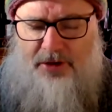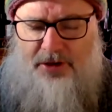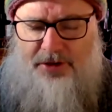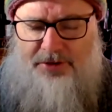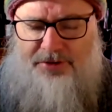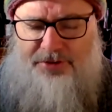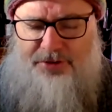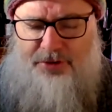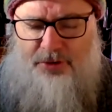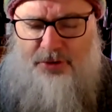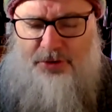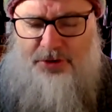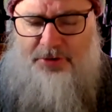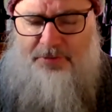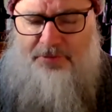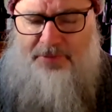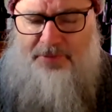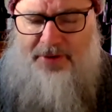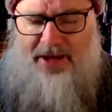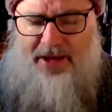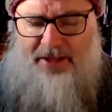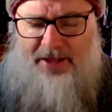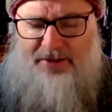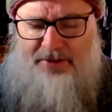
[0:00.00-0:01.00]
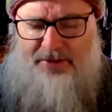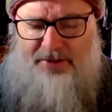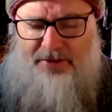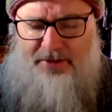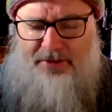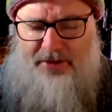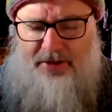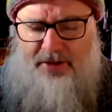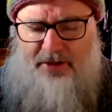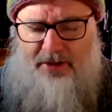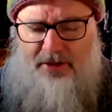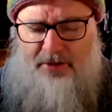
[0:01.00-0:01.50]
My thought about
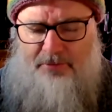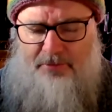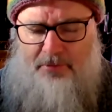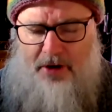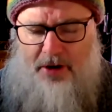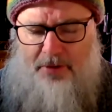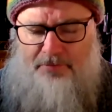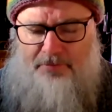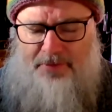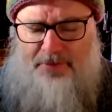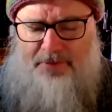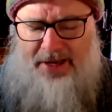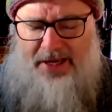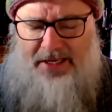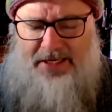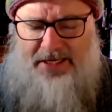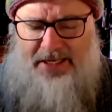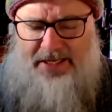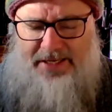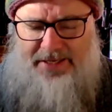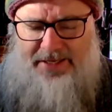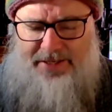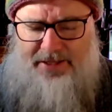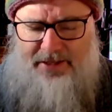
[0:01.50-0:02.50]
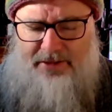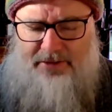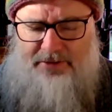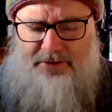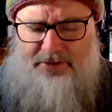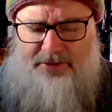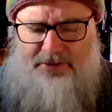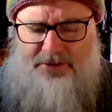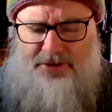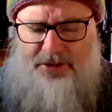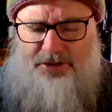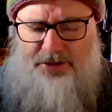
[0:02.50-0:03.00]
my beanie
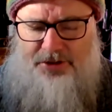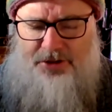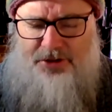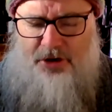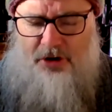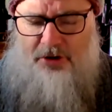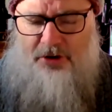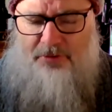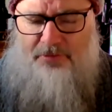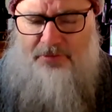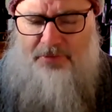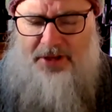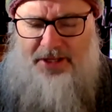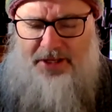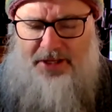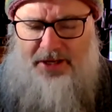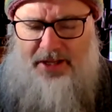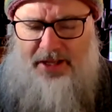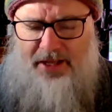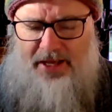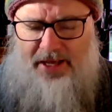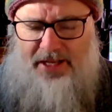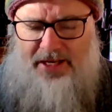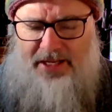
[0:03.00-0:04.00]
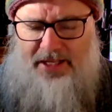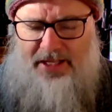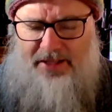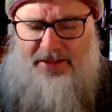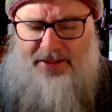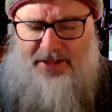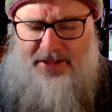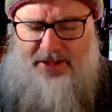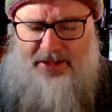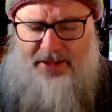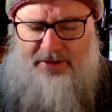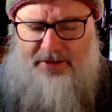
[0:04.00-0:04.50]
does not mean
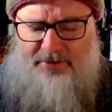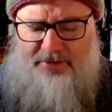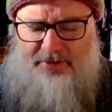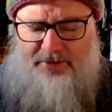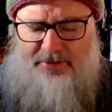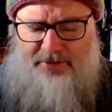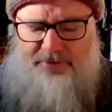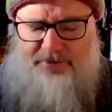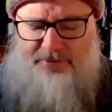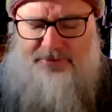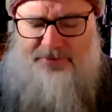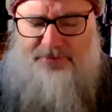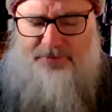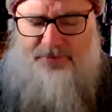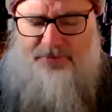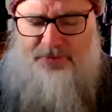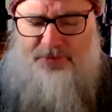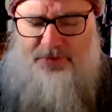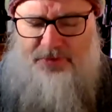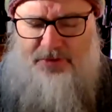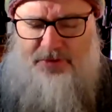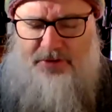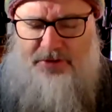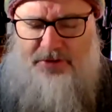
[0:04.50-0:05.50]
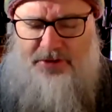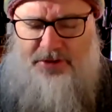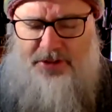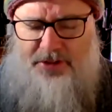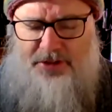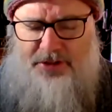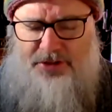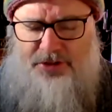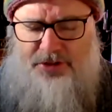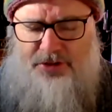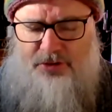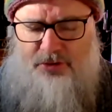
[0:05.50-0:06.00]
anything.
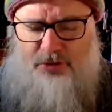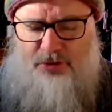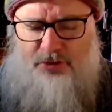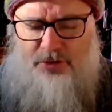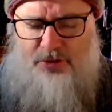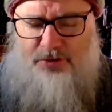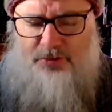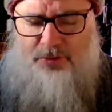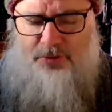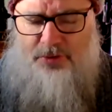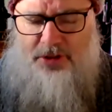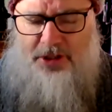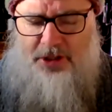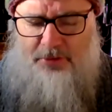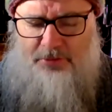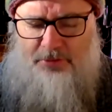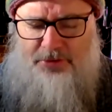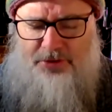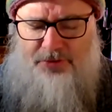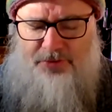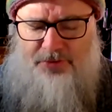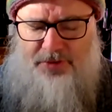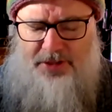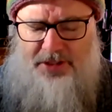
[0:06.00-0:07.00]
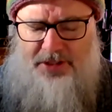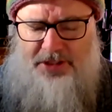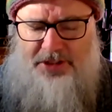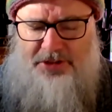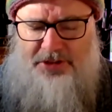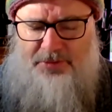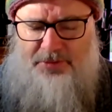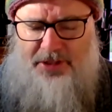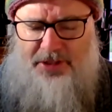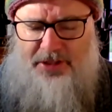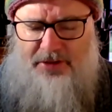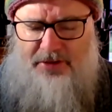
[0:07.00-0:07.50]
This thought will help to
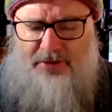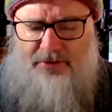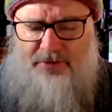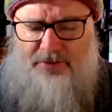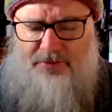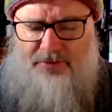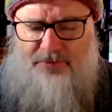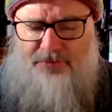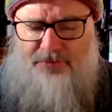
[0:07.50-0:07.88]
release me